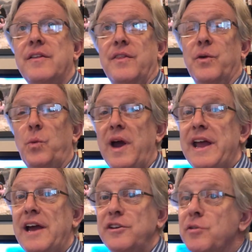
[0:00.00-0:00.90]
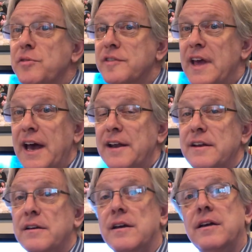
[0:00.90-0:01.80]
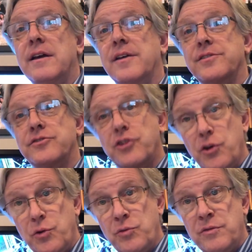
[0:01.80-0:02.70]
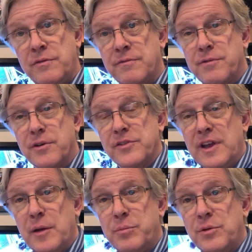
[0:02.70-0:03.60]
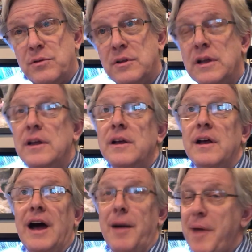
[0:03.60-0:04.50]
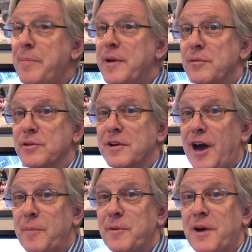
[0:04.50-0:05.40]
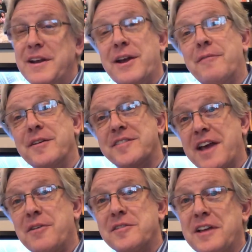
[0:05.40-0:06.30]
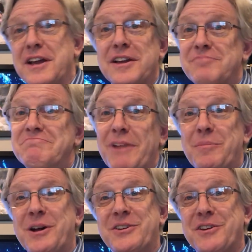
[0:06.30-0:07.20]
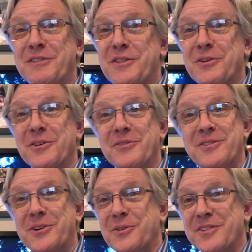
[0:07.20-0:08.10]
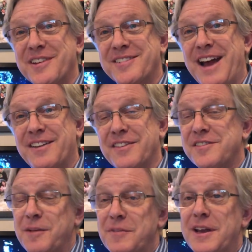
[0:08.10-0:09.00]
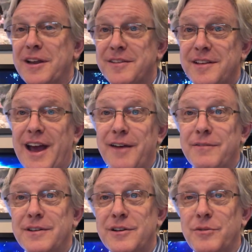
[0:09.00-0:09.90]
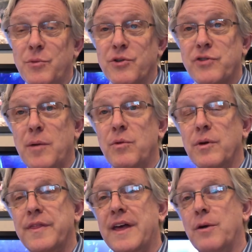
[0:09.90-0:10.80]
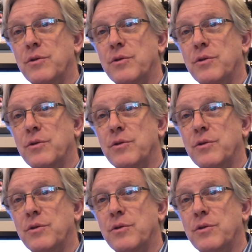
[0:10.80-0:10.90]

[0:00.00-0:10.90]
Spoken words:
The way I use that as a tune, for example, I might be able to copyright. Now, if it sounds like a bunch of other tunes exactly the same, then I have a little more trouble with that.